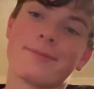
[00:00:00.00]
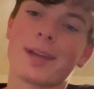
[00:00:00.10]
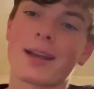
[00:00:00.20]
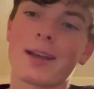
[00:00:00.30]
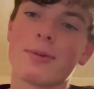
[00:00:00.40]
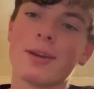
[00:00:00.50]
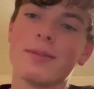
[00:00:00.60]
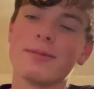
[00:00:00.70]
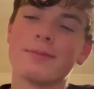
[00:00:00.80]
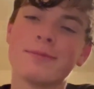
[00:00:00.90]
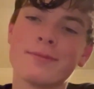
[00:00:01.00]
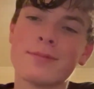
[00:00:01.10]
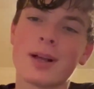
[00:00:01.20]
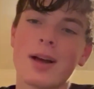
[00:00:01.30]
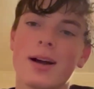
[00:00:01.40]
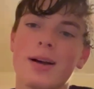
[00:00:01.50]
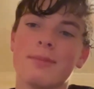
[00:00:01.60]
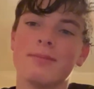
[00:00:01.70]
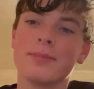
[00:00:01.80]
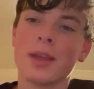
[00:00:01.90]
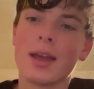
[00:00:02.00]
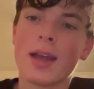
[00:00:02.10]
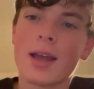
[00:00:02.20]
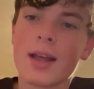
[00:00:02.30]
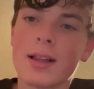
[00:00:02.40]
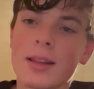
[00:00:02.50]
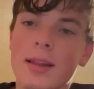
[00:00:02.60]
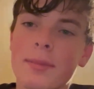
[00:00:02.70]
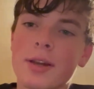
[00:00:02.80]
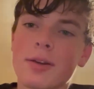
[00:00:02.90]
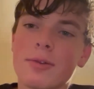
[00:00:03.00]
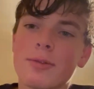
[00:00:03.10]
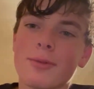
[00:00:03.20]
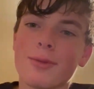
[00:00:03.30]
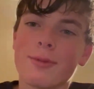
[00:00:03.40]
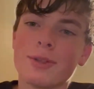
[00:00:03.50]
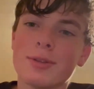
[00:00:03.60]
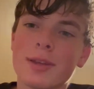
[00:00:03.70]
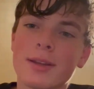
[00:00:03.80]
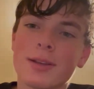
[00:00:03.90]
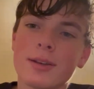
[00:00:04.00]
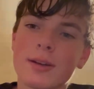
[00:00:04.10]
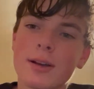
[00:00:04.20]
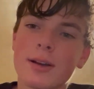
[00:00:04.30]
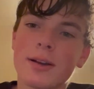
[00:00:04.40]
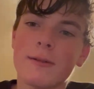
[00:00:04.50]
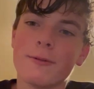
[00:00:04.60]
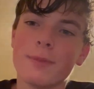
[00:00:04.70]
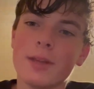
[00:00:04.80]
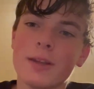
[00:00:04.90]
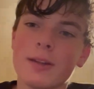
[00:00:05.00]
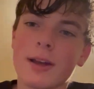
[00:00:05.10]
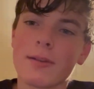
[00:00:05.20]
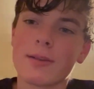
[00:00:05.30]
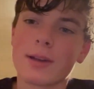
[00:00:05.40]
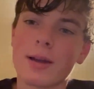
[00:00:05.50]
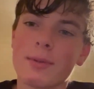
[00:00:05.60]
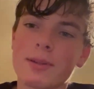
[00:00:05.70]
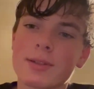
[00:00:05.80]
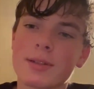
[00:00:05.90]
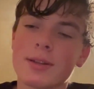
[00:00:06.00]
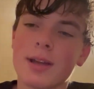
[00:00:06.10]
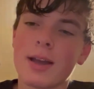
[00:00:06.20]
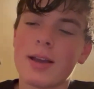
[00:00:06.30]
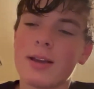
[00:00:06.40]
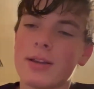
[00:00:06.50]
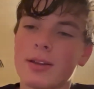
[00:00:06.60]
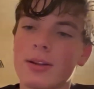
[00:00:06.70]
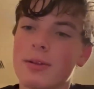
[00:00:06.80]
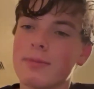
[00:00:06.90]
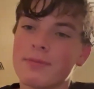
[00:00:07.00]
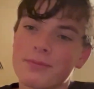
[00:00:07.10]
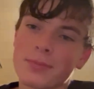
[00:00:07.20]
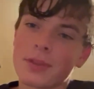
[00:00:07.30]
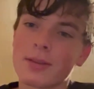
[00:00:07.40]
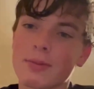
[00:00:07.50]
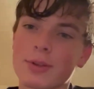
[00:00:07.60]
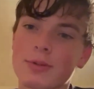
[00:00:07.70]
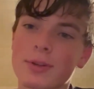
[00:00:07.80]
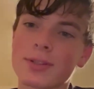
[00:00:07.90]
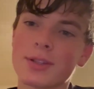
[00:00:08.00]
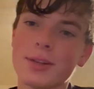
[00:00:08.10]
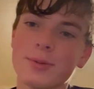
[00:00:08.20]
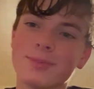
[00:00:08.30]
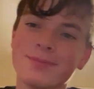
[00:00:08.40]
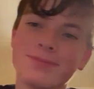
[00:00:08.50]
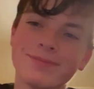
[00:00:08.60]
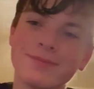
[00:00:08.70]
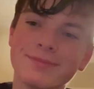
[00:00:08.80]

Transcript: I can't wait. Let me know what you think of me down in the comments and, what you want us to do.